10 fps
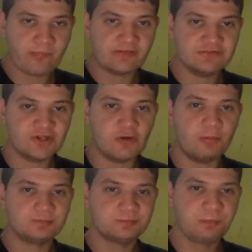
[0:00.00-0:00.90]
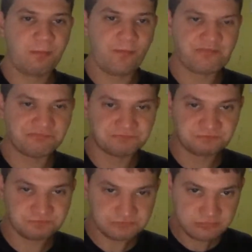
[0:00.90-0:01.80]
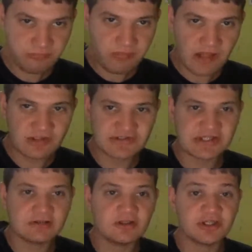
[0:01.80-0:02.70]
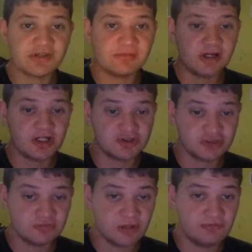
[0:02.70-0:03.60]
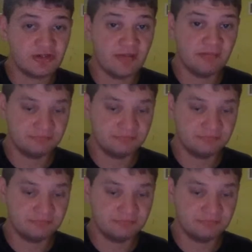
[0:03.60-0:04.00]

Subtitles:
So, let's take a look at the American Dream website.